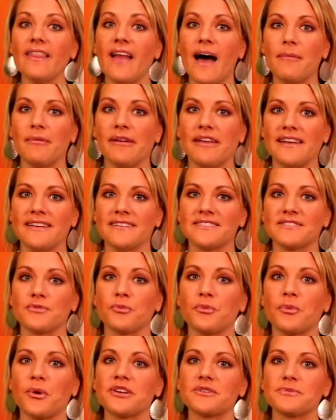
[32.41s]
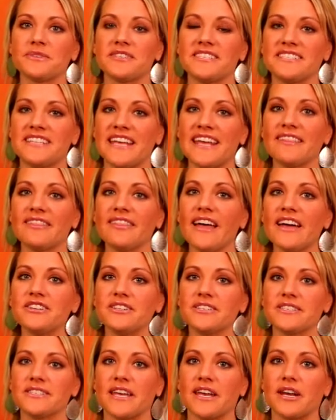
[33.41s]
lobbyists worked with state
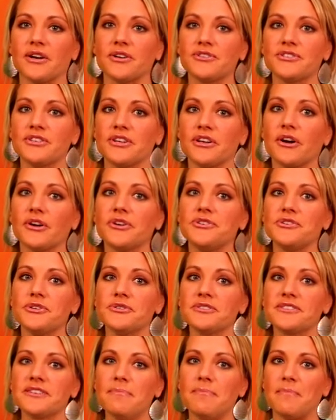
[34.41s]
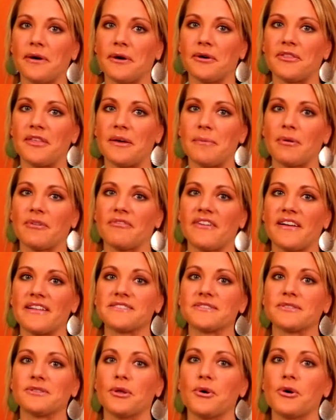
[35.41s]
legislators to introduce a bill that
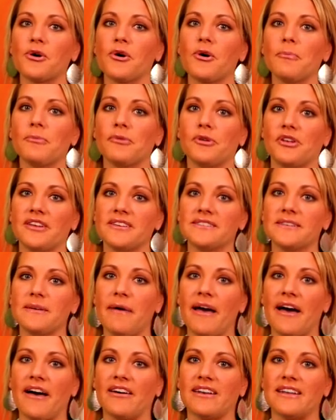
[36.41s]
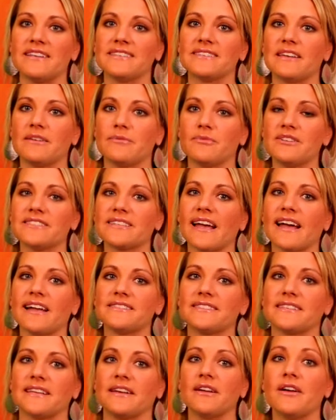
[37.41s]
prevents local municipalities in
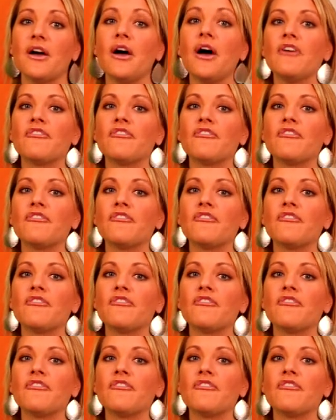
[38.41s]
Wisconsin